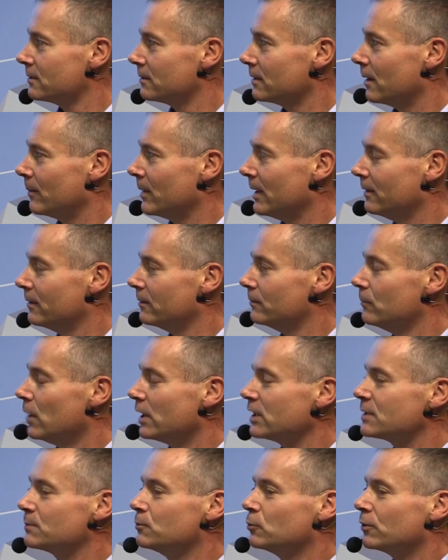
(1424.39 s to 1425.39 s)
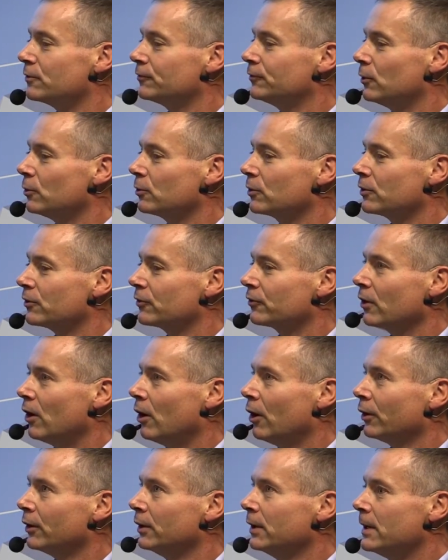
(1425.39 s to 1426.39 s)
I mean, much more focus
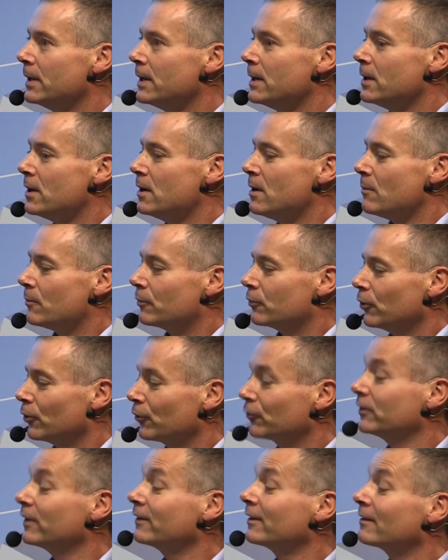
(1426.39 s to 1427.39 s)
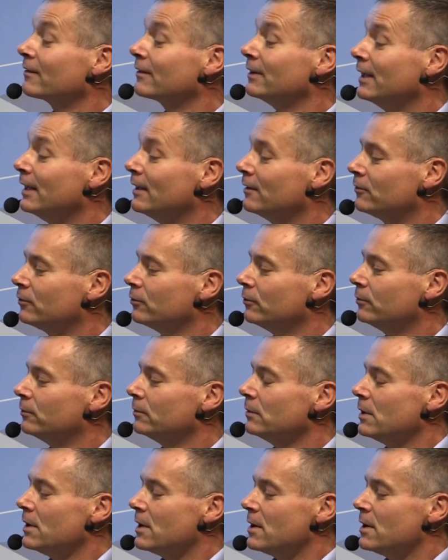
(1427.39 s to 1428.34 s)
on processes linked to